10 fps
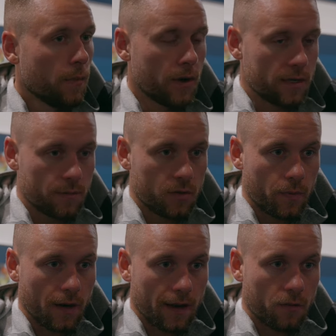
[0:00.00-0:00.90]
But it seemed to
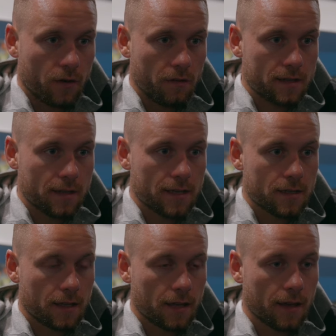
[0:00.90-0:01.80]
be like one of these days
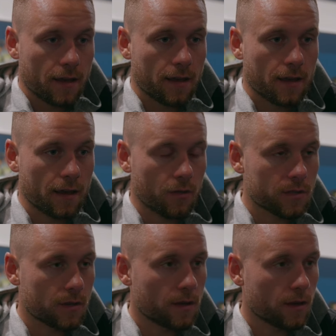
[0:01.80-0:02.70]
that it
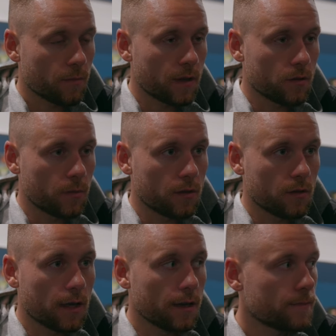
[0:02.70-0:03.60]
was not meant to be
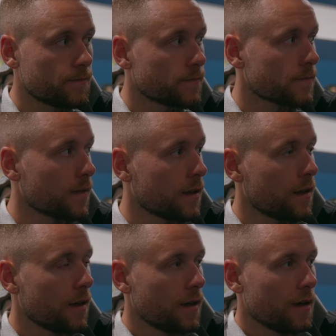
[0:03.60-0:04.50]
today.
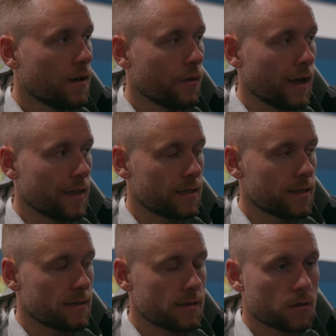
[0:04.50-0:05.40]
We had the
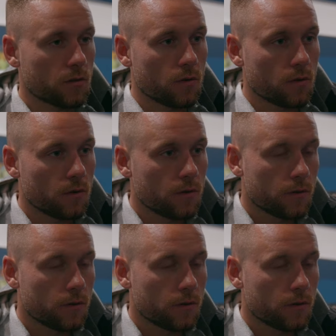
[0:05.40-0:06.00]
chances to